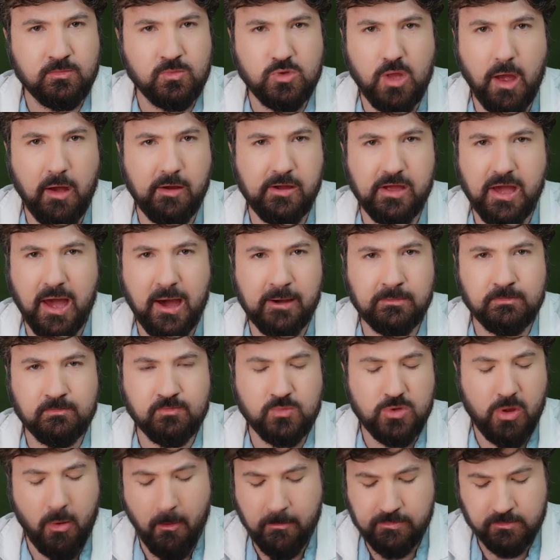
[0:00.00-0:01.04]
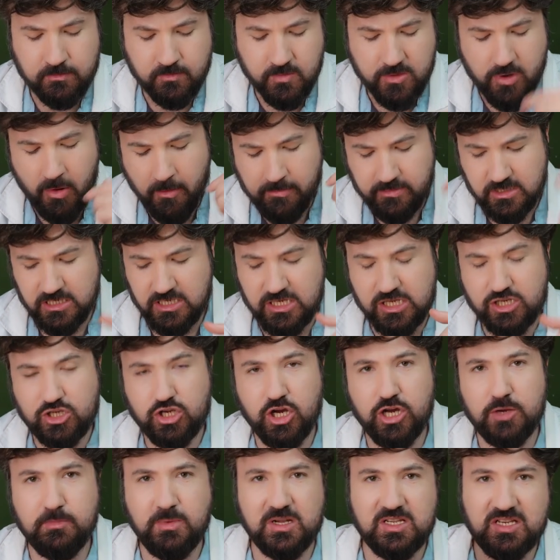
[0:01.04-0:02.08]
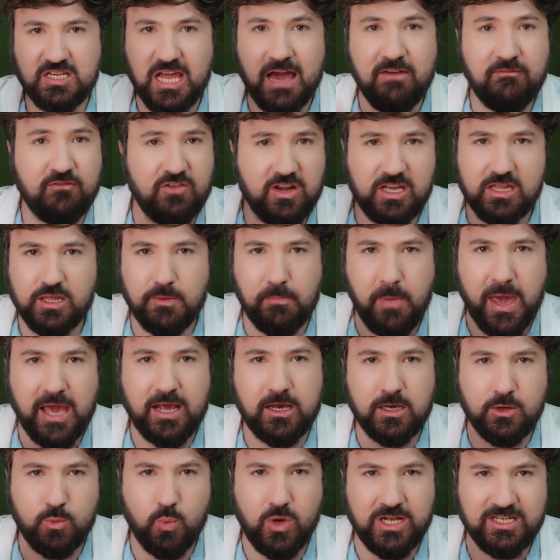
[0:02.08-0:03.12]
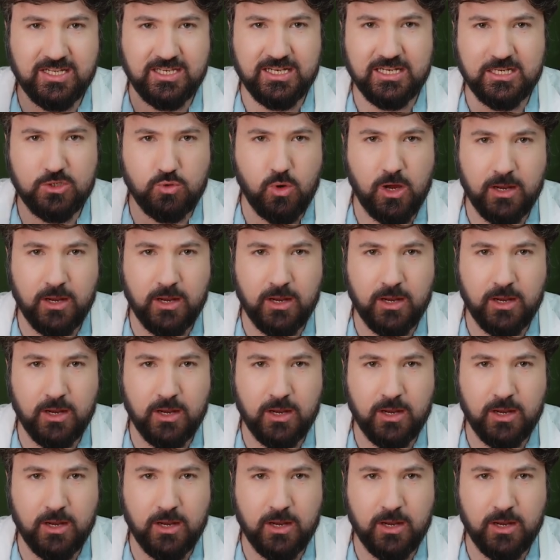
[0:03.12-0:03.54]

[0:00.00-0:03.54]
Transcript: Oh, yeah. This is good, but definitely the bacon wins this